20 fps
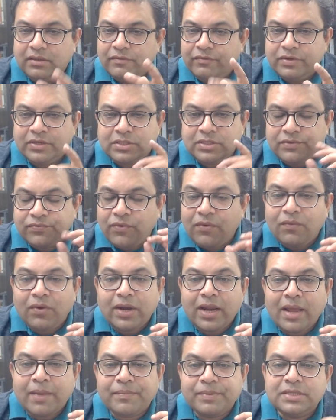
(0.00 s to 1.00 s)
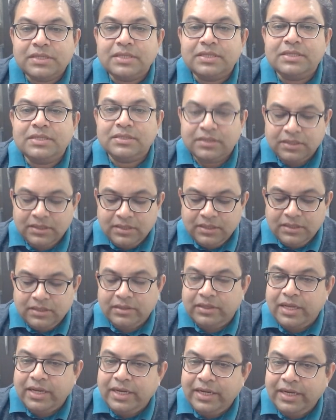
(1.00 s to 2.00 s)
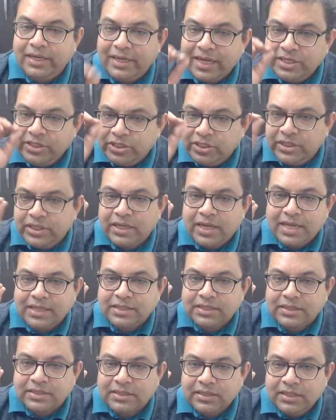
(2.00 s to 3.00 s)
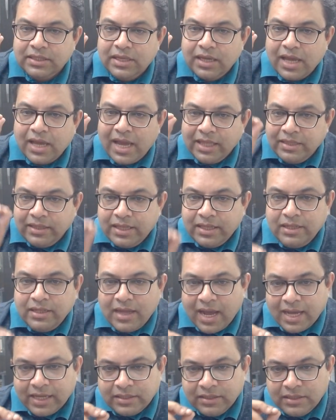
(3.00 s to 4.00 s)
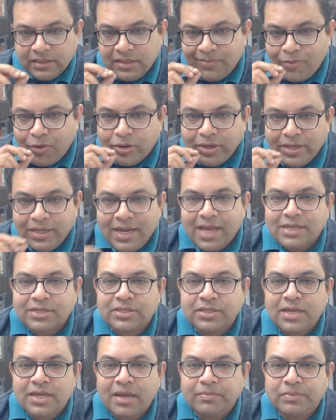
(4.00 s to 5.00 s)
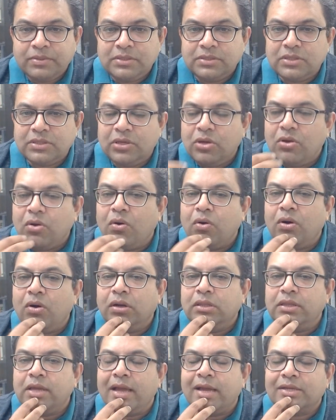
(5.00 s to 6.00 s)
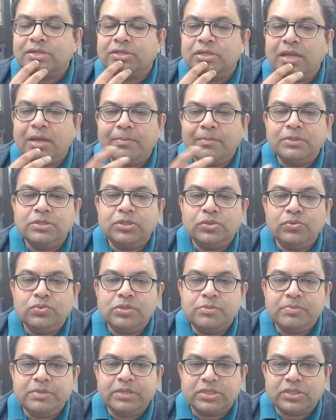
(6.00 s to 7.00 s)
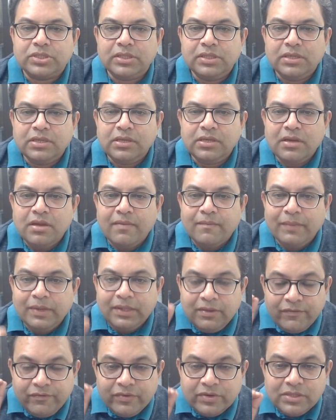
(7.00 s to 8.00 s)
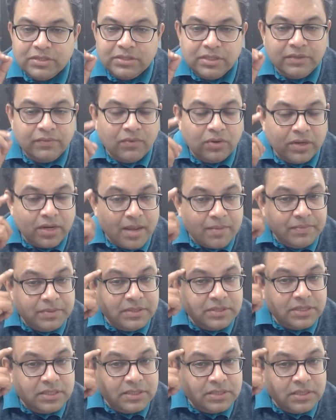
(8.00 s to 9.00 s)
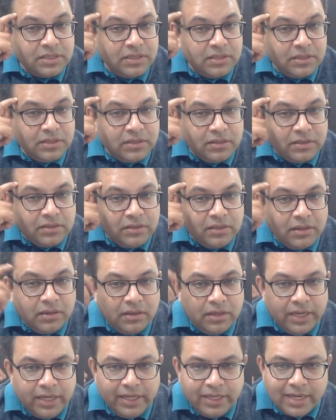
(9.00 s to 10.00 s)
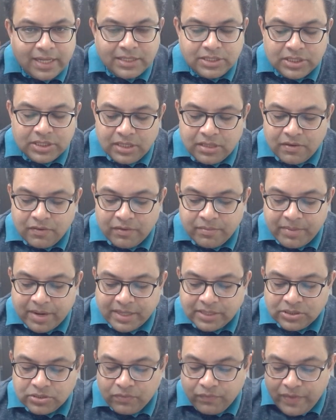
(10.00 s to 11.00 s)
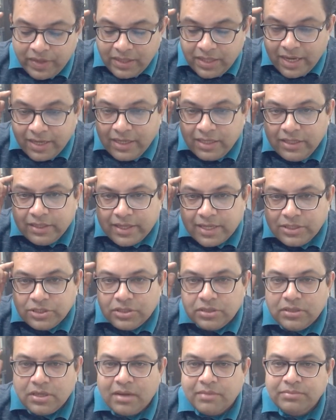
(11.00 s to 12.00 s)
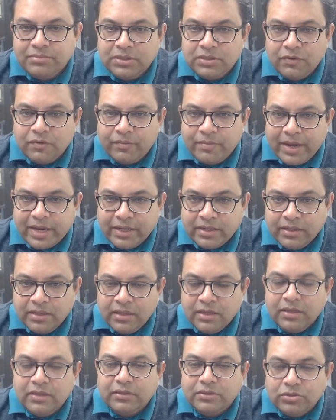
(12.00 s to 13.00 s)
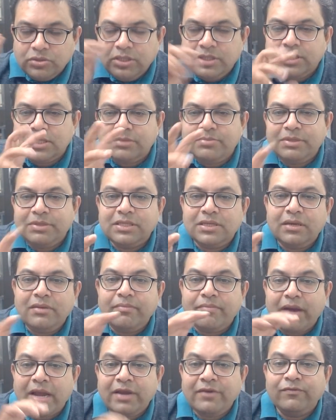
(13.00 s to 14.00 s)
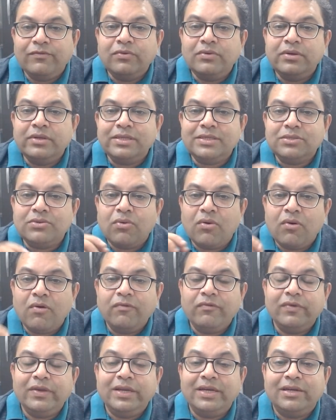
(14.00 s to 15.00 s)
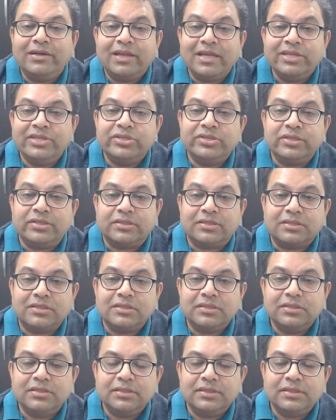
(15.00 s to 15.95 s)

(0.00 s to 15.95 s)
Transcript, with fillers: First of all, what happens is the intention arises, and then either the bodily action happens or the action happens through speech. But the first thing what happens is the intention in our mind. So when that intention comes in our mind, so this is basically mindfulness of intentions,